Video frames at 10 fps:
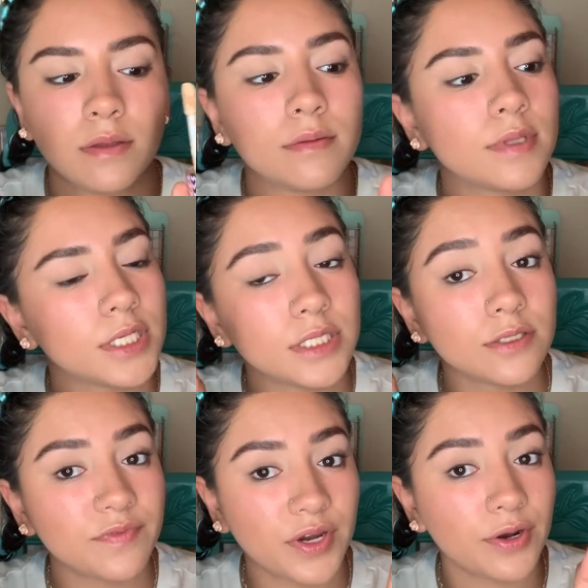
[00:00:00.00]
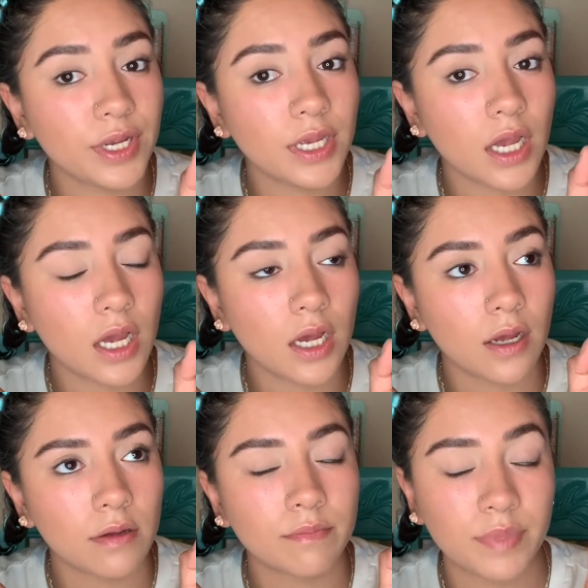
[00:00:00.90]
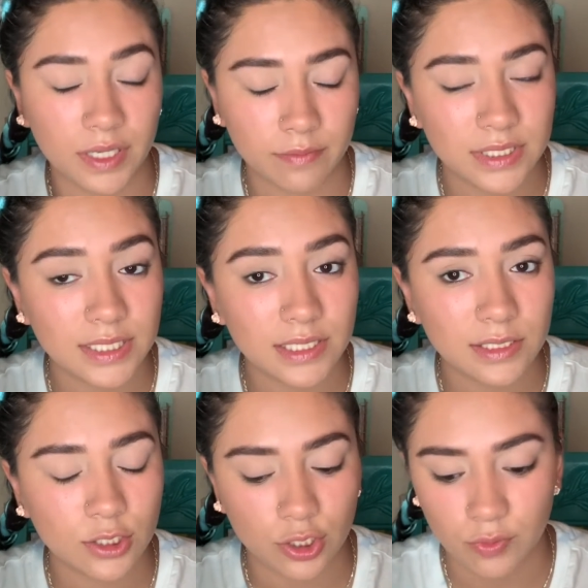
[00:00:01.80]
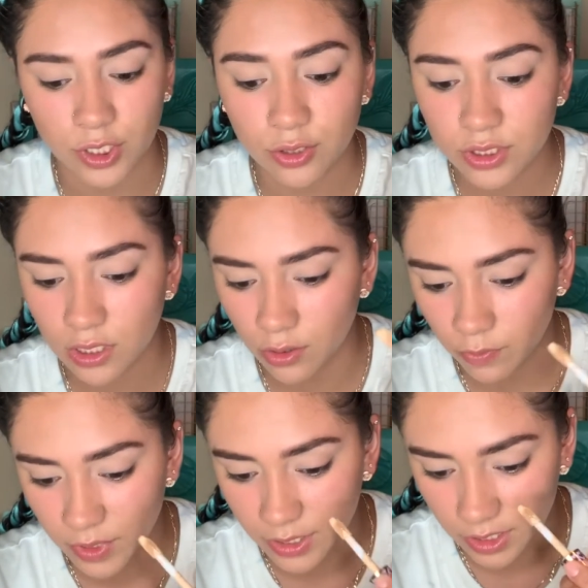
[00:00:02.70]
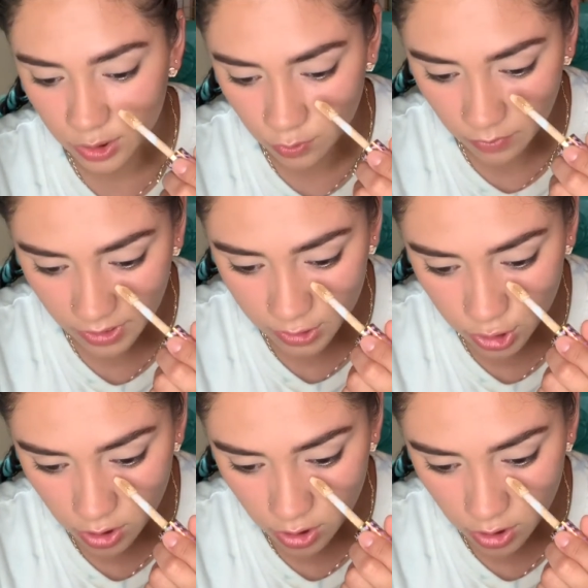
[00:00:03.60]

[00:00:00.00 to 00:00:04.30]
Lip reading: this is very pigmented, so you want to use a little bit, not too much.